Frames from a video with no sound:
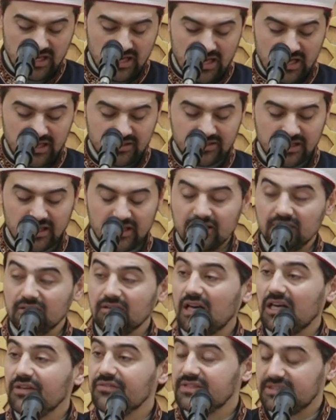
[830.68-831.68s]
and a
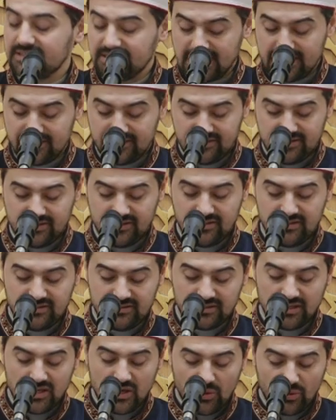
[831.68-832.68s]
life
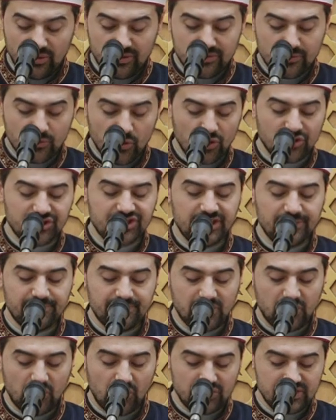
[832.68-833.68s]
centered on
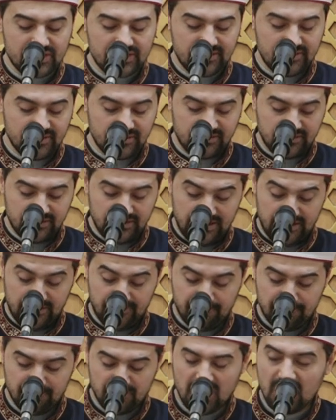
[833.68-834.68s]
worship constantly,
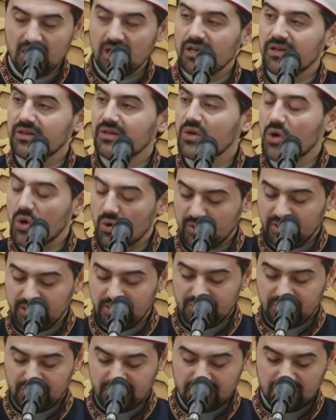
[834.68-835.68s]

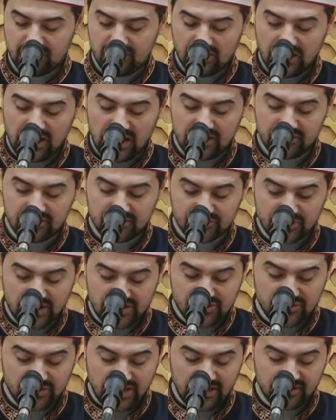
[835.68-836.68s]
nourish and
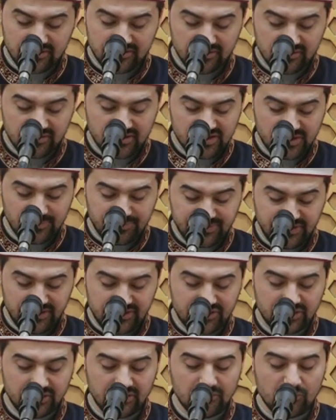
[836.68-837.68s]
resurrect the
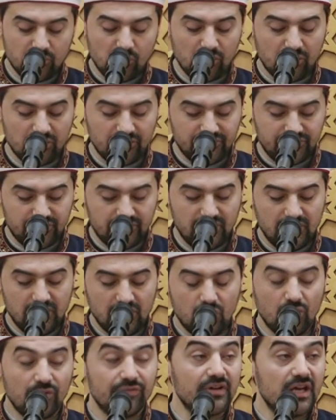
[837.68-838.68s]
spiritual world
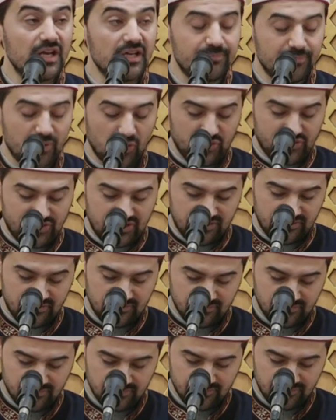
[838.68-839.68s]
of a person.
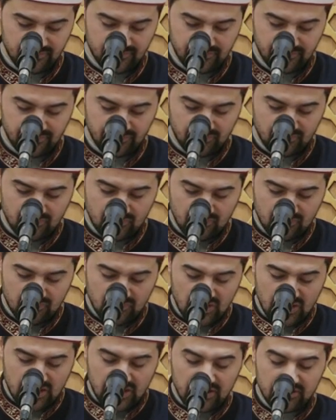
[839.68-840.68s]

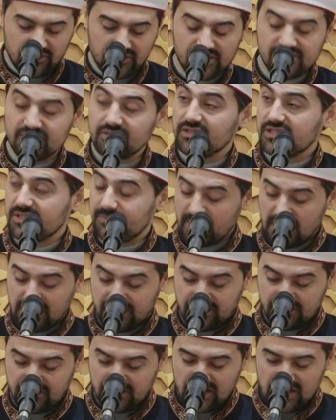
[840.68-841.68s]
In this
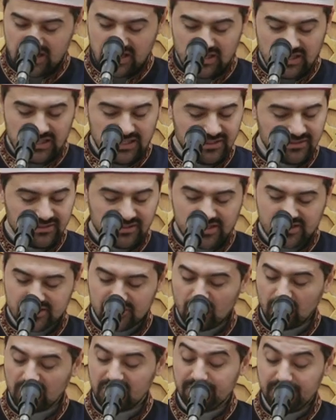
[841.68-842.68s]
respect, it is
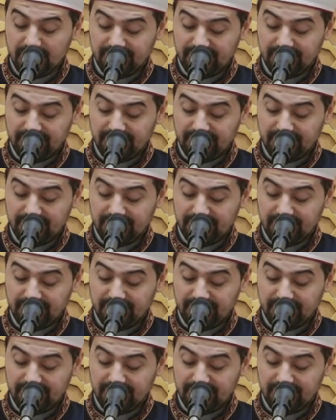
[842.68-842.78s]
not